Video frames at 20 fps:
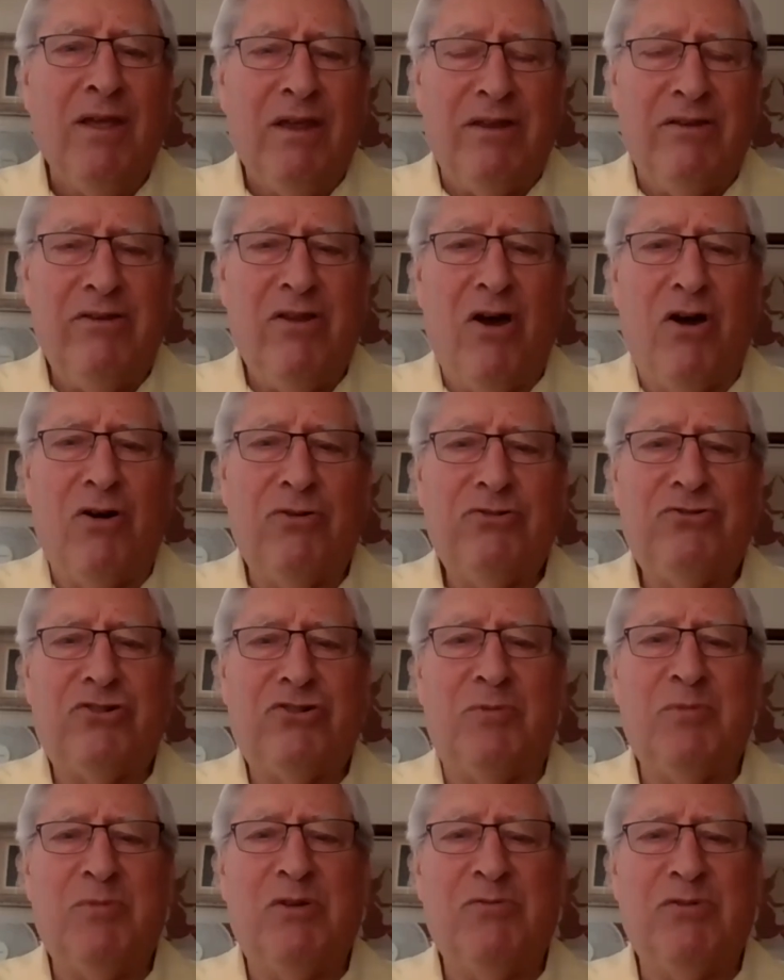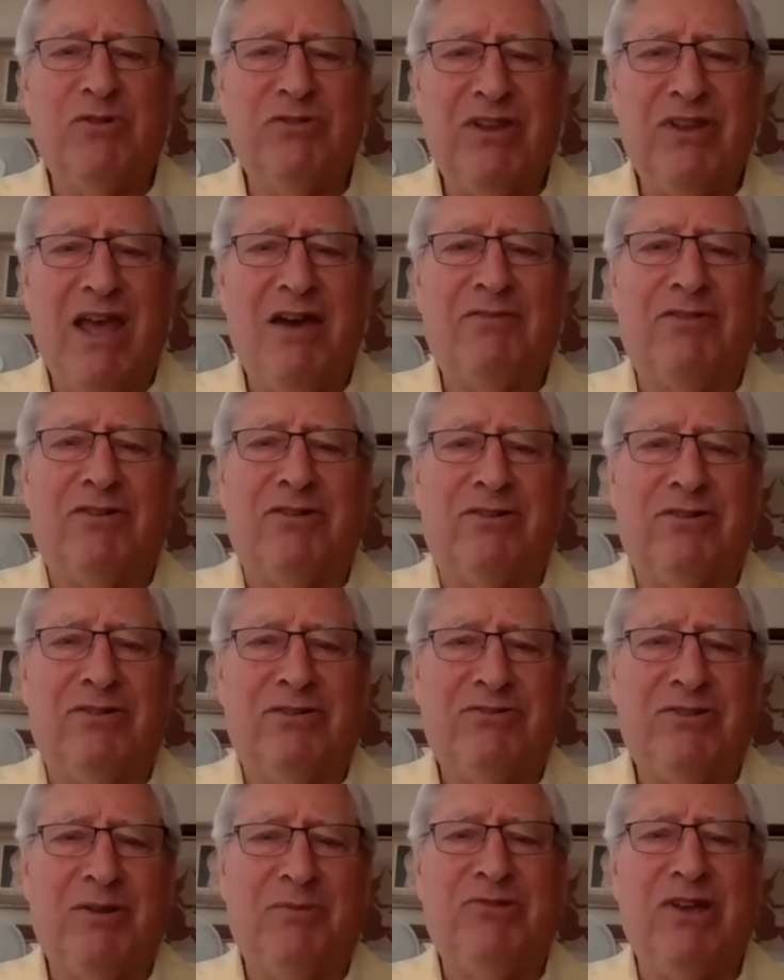No German was ever
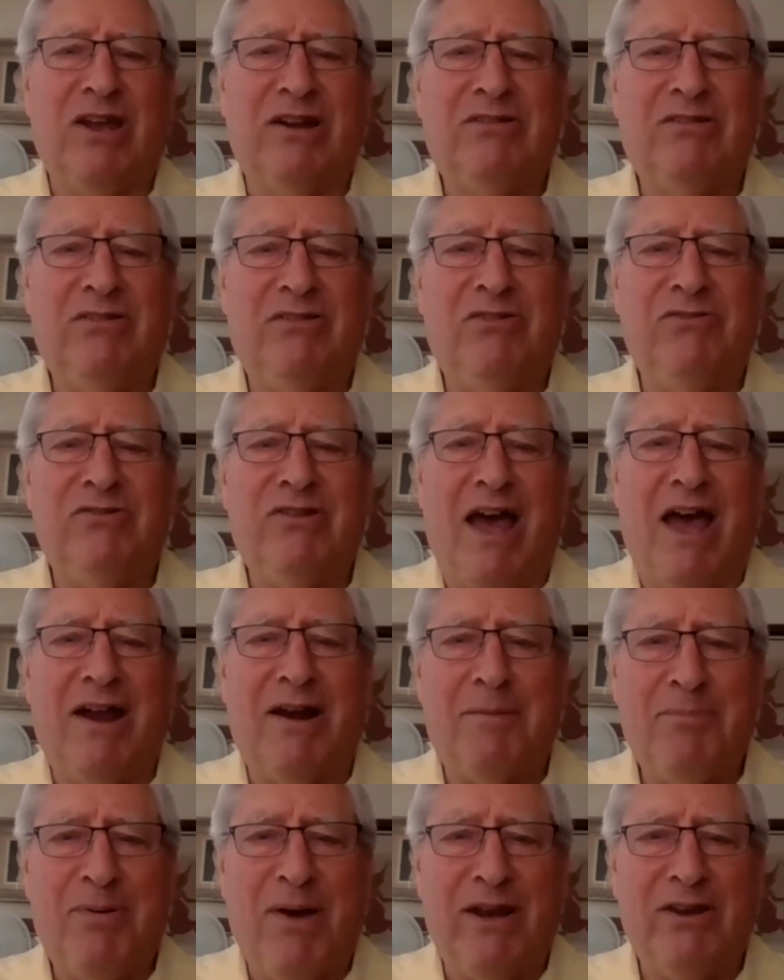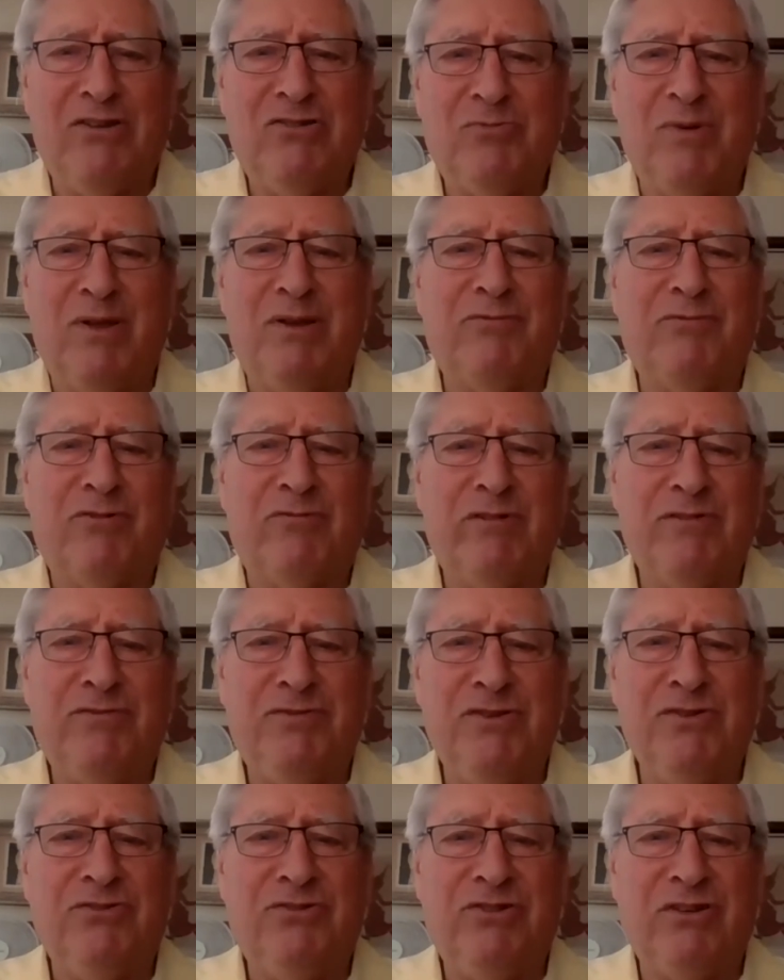subjected to dire punishment for
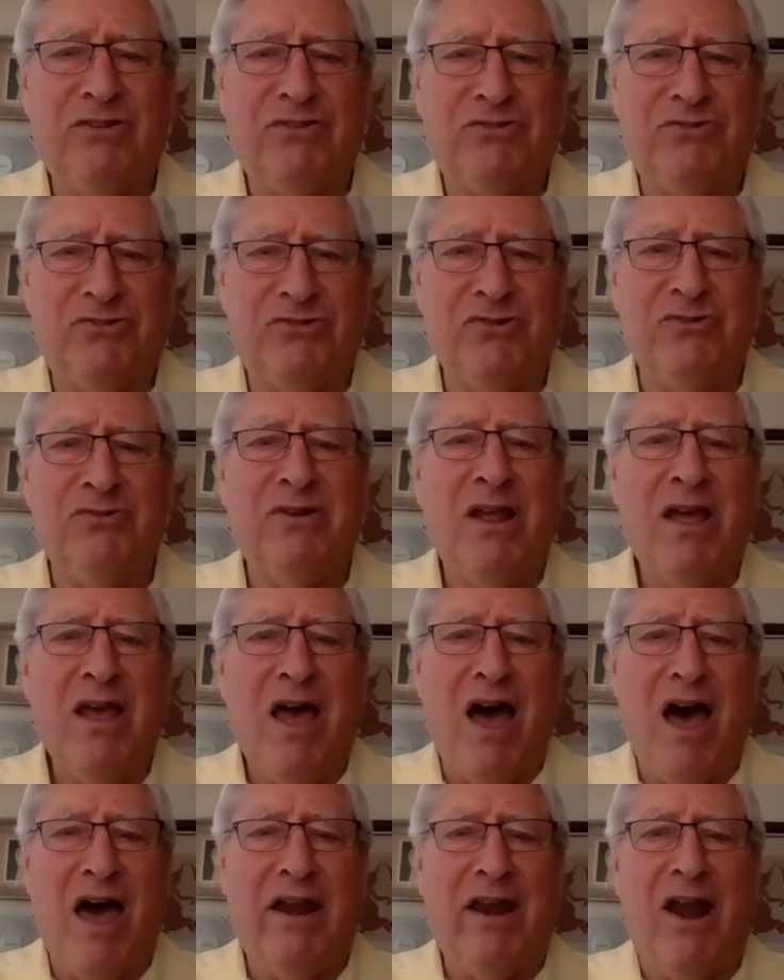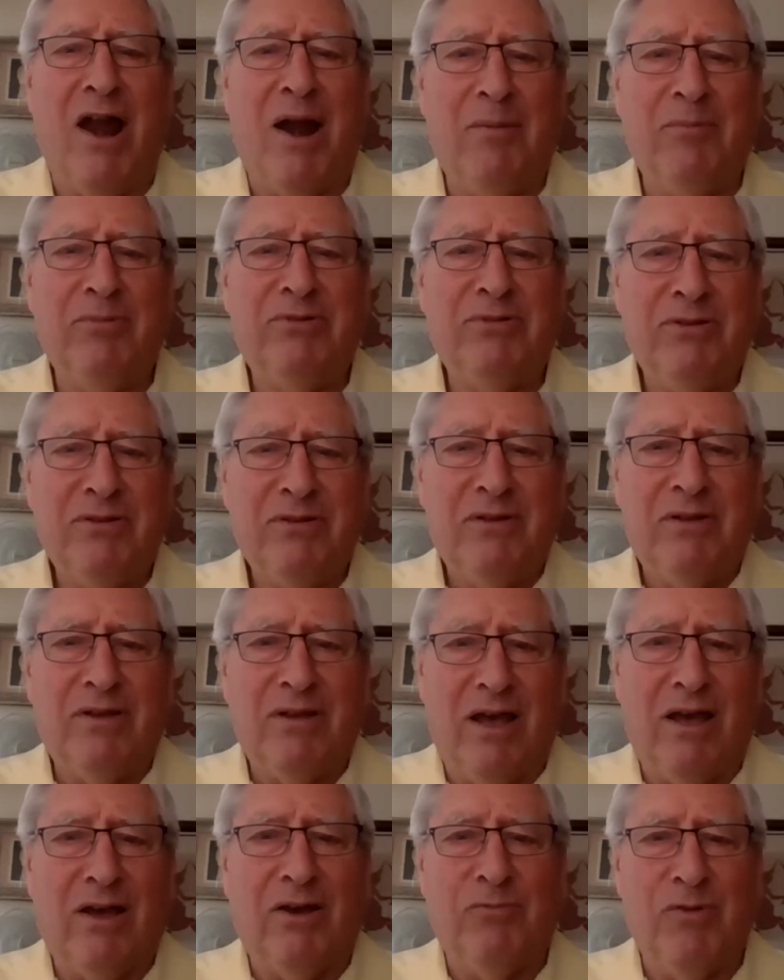refusing to shoot unarmed
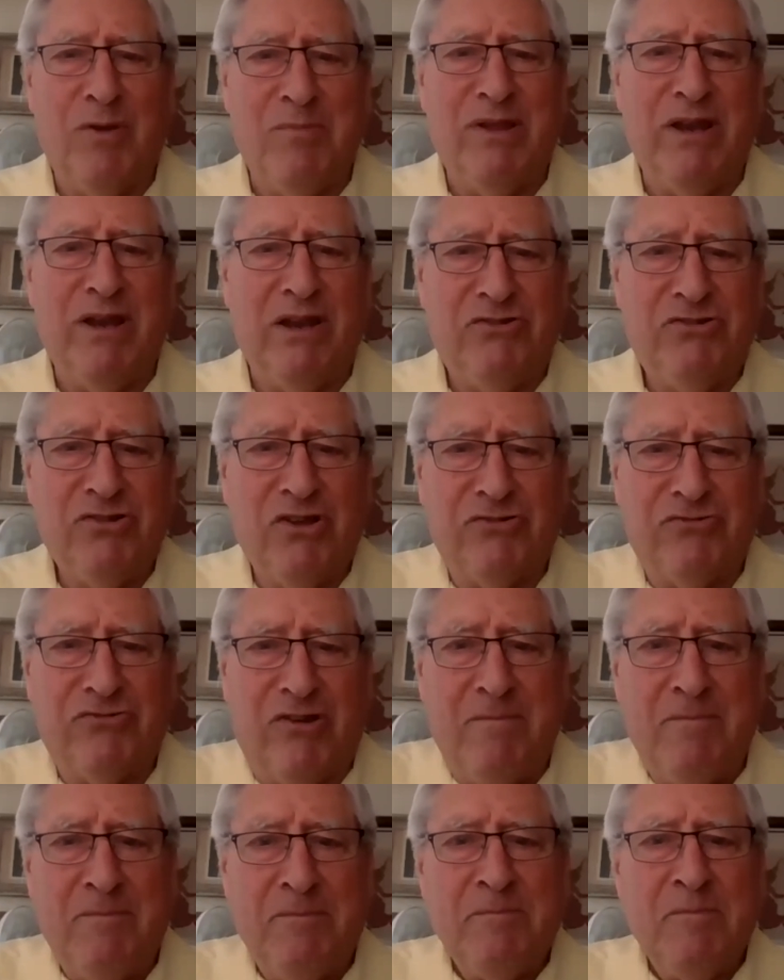women and children.